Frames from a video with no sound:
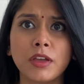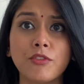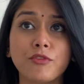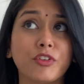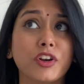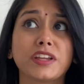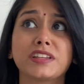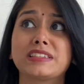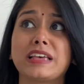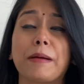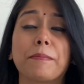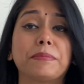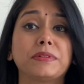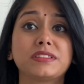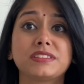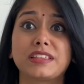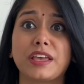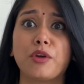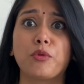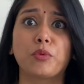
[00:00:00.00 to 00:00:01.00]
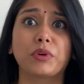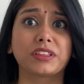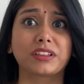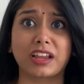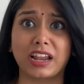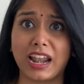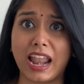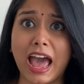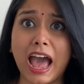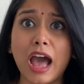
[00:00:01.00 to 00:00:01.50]
for example, say with
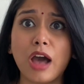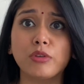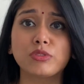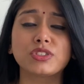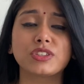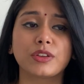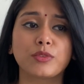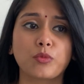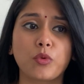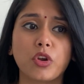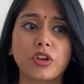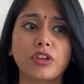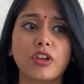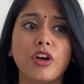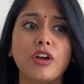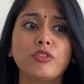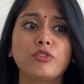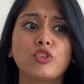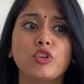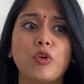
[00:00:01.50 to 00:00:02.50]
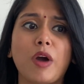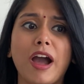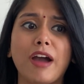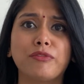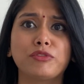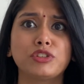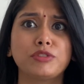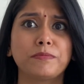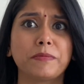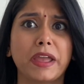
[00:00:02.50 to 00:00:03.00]
Klaus and whatnot, you
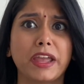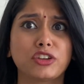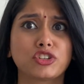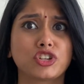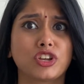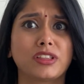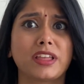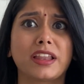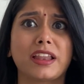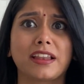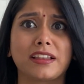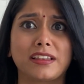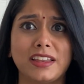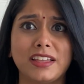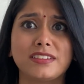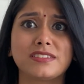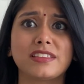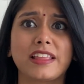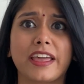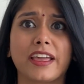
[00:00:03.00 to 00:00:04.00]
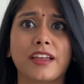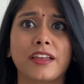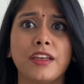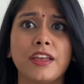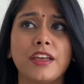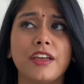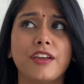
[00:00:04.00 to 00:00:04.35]
have to make sure that at least, like,